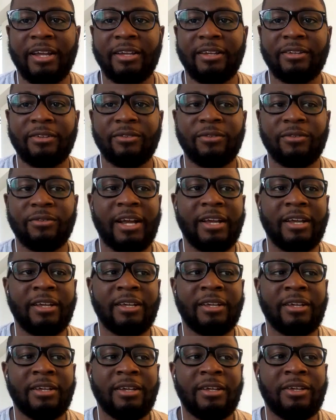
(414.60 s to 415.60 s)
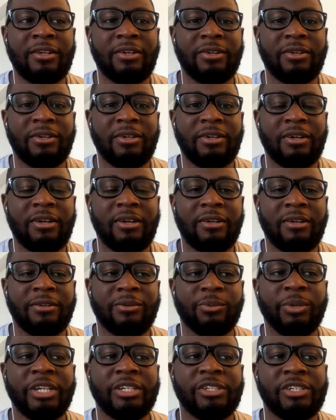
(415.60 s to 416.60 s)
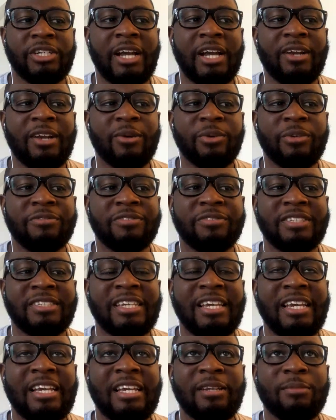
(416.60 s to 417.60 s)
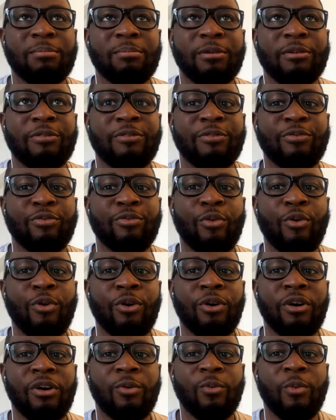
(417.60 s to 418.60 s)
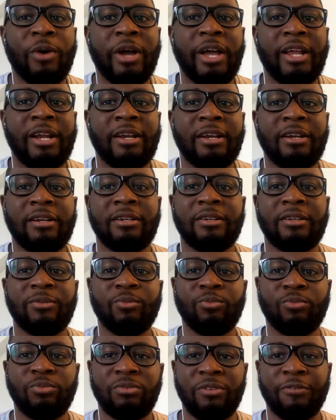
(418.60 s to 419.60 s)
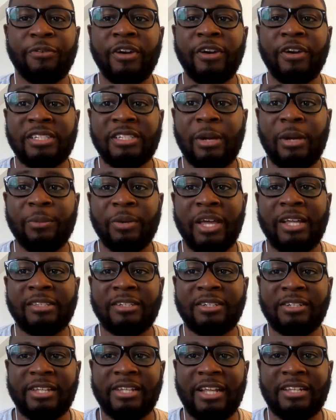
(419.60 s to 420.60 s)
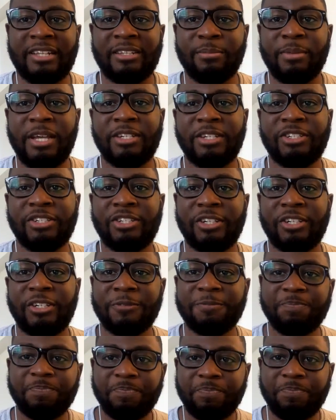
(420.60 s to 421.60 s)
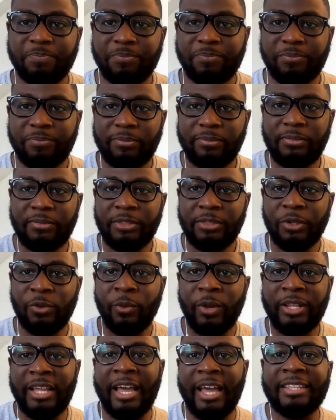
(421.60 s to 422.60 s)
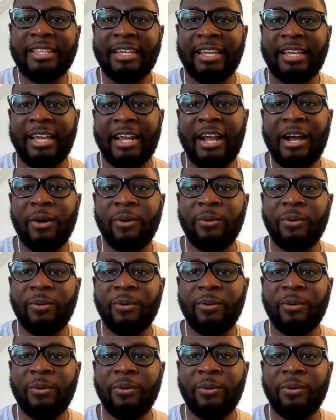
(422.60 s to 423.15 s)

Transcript: right, which kind of we've seen before when the first time we entered that dimension when they had to get out